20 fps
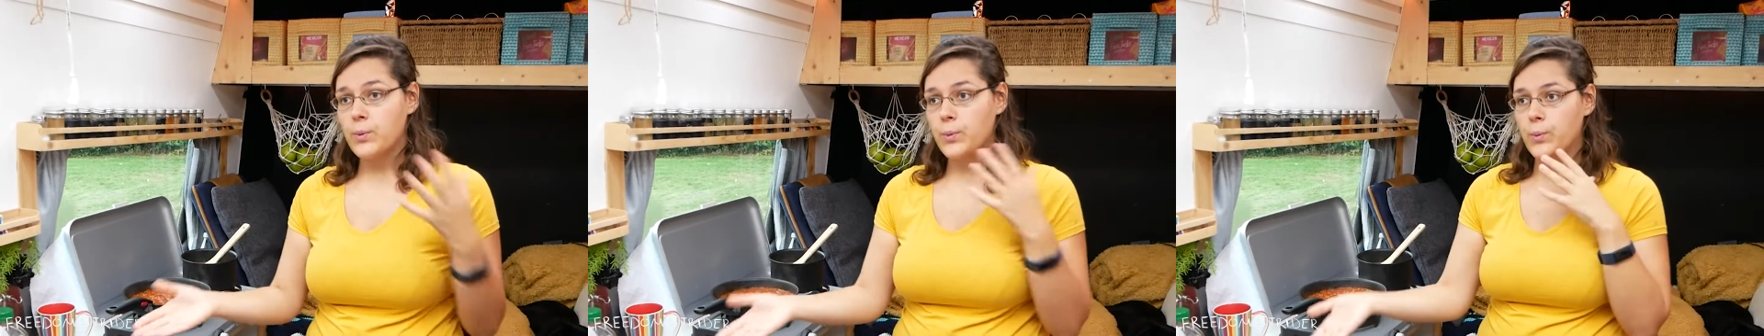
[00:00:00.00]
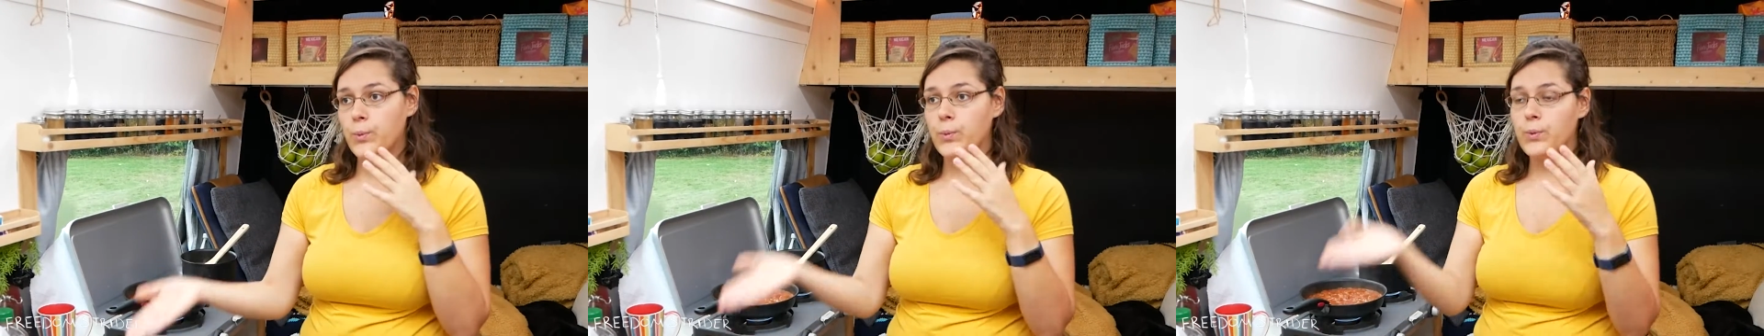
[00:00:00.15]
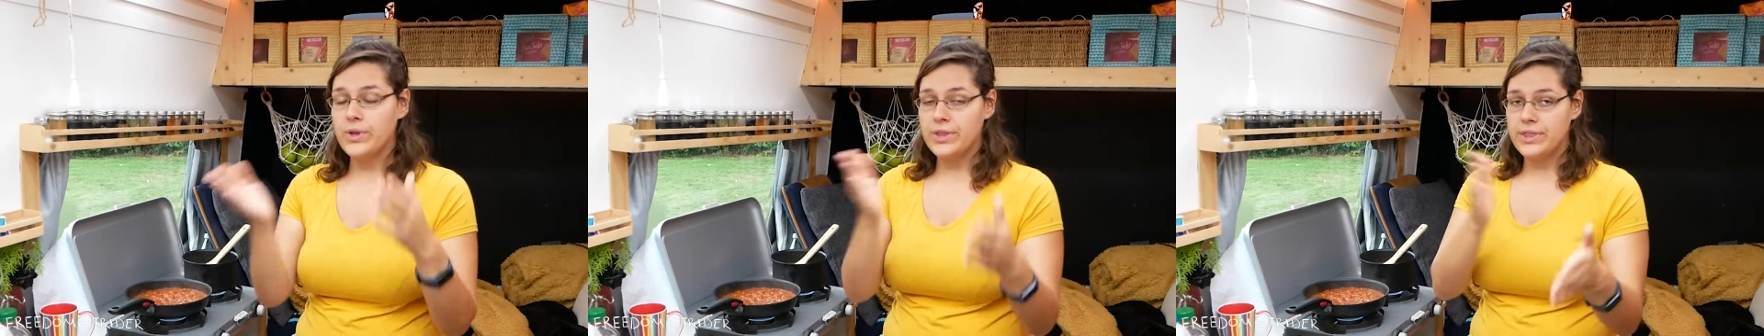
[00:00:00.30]

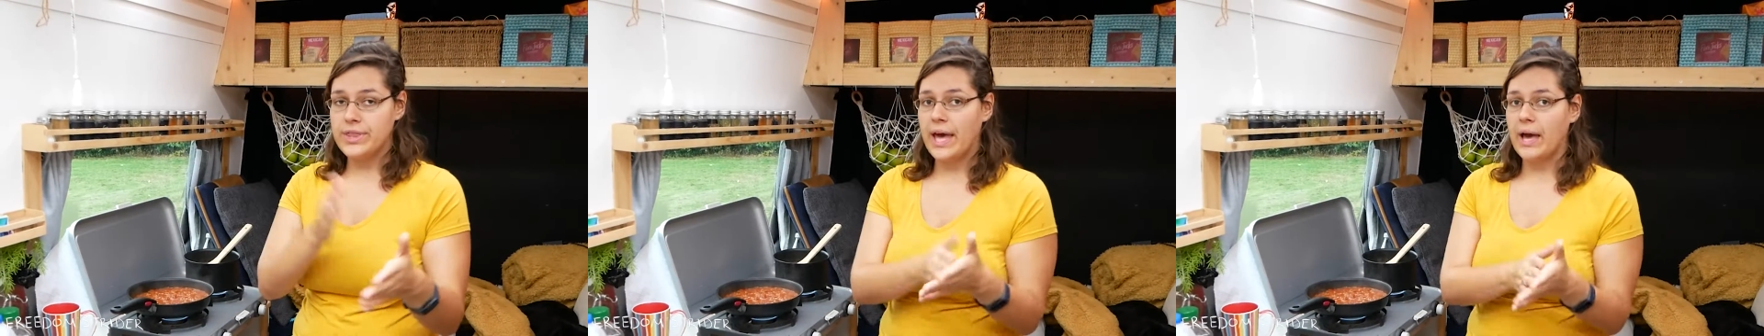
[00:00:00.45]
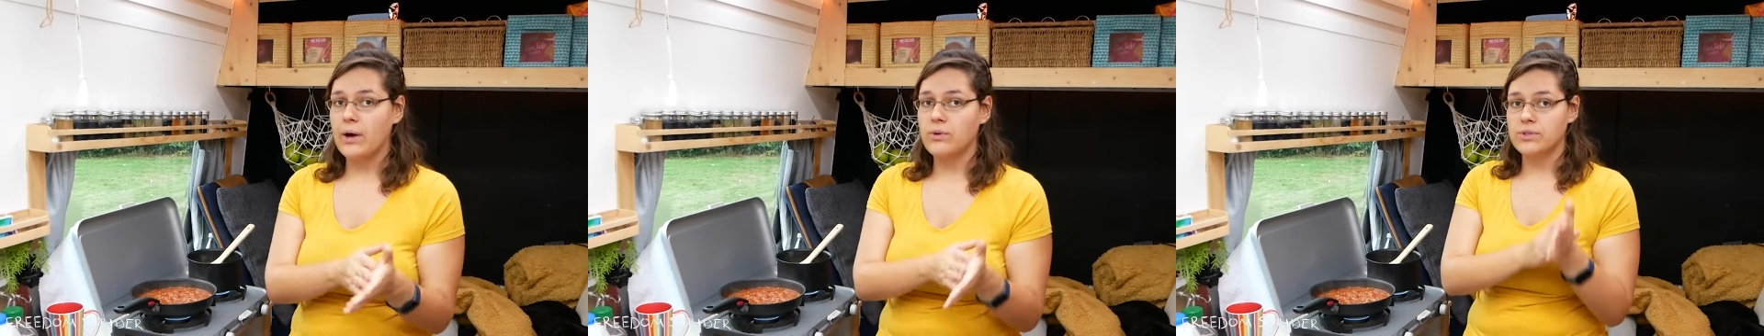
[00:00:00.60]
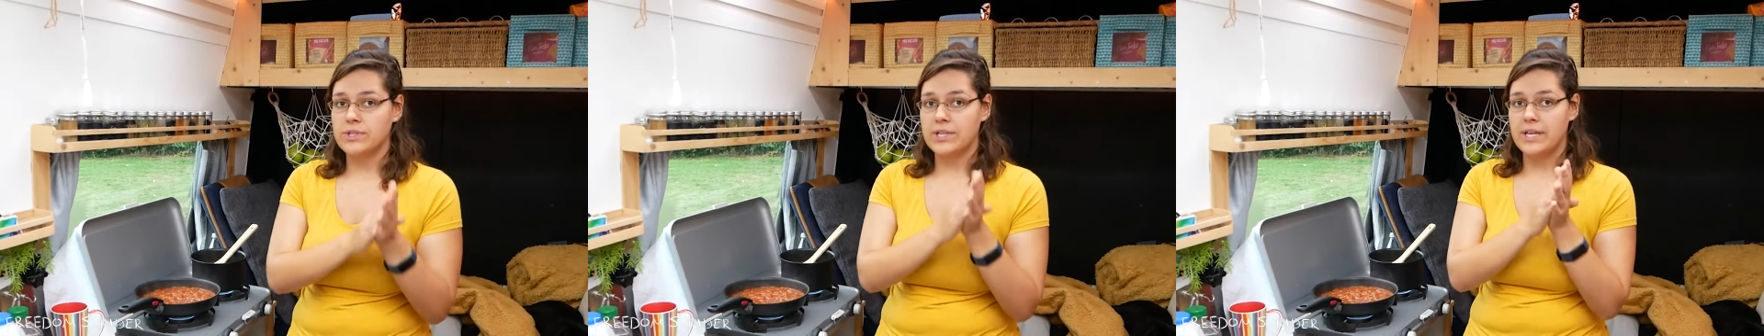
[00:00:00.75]

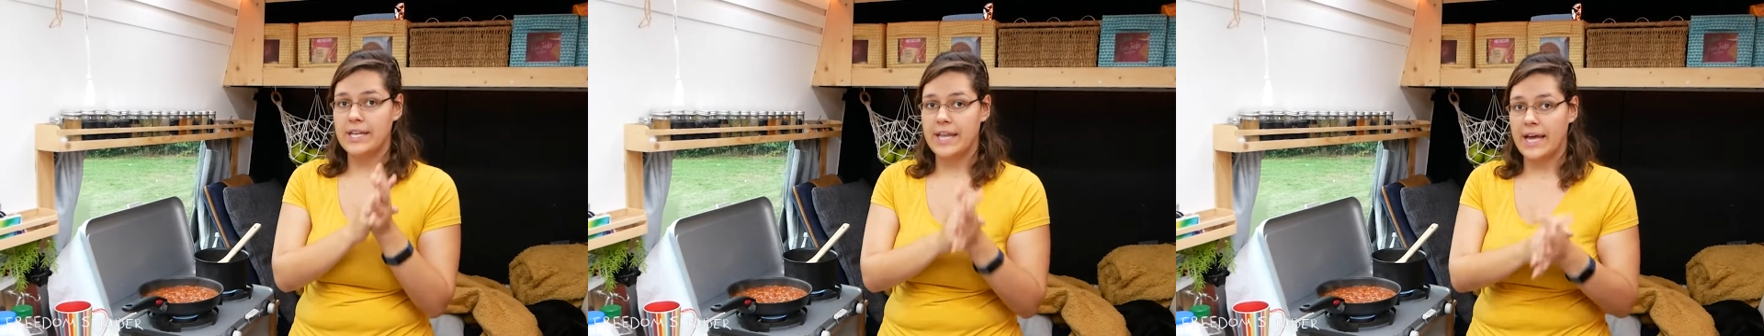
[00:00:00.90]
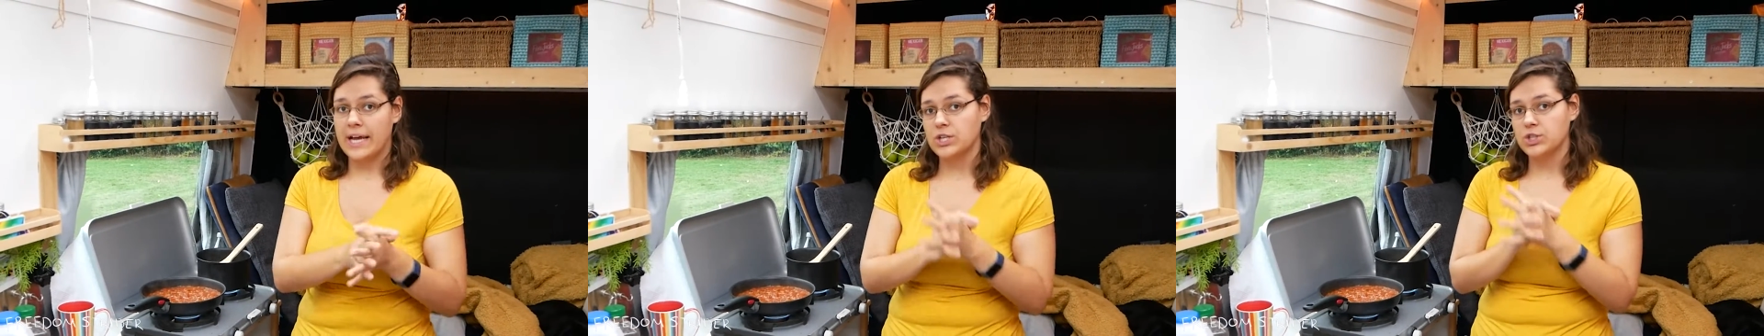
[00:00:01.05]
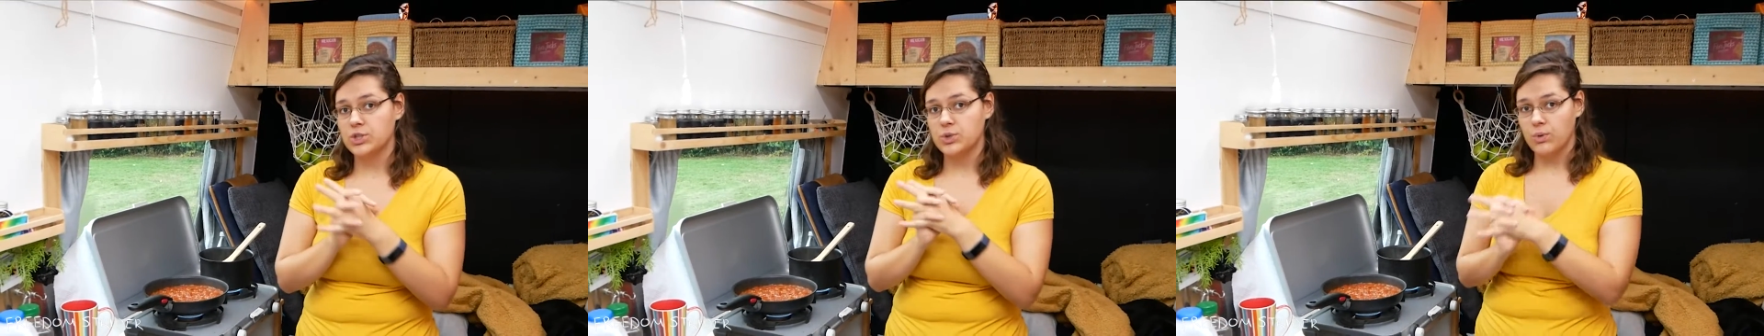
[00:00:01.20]
without an
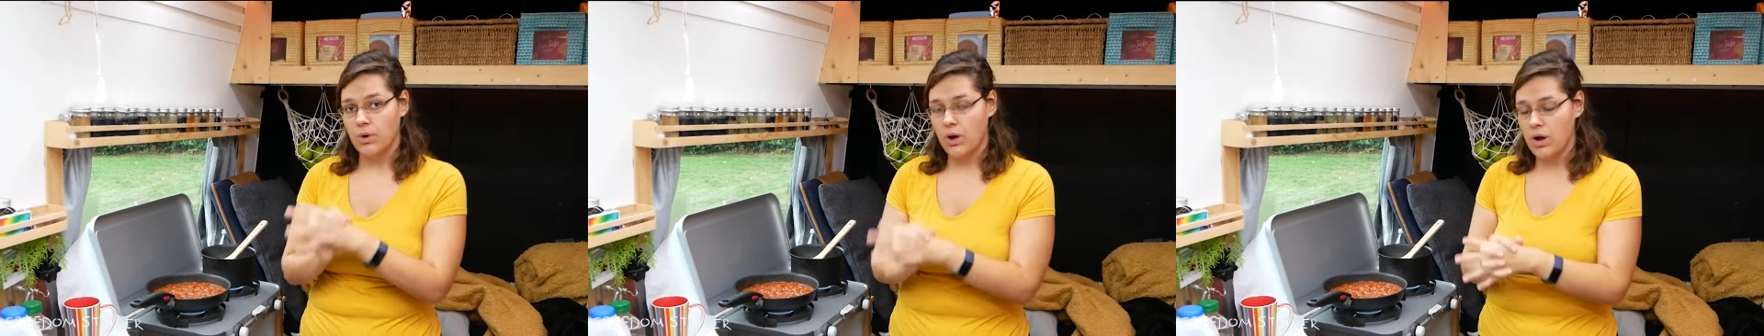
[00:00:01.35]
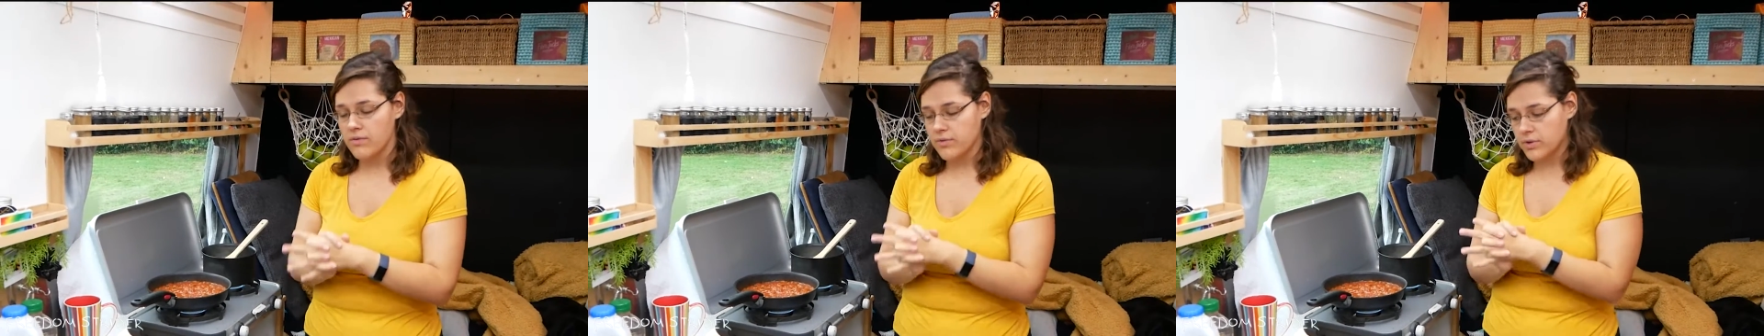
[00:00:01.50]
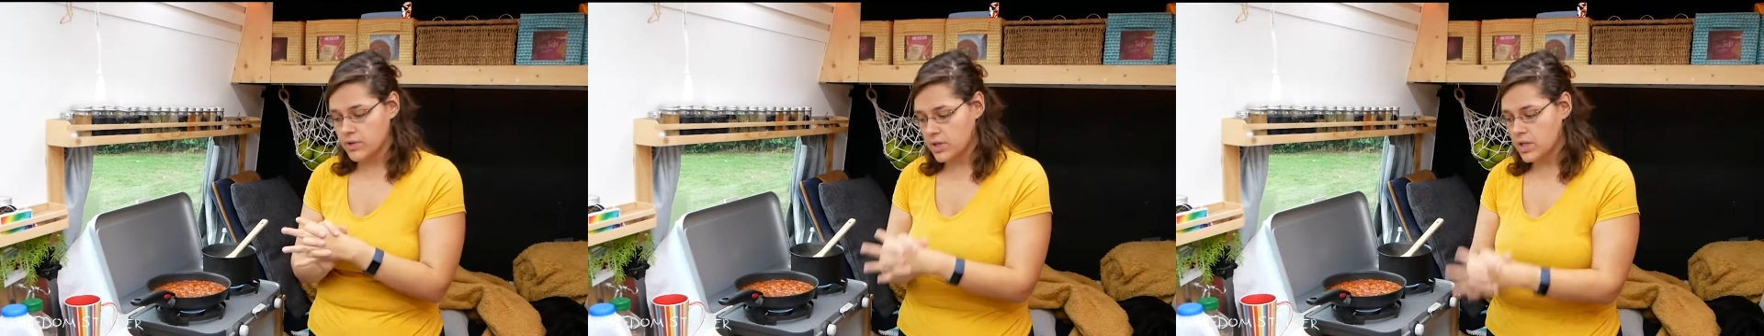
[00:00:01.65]
actual
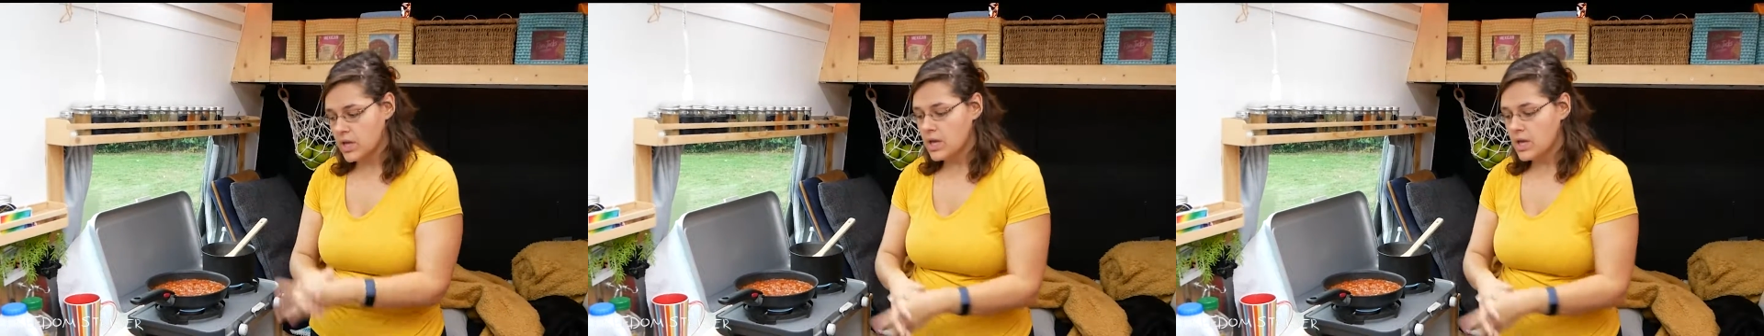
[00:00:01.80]
oven.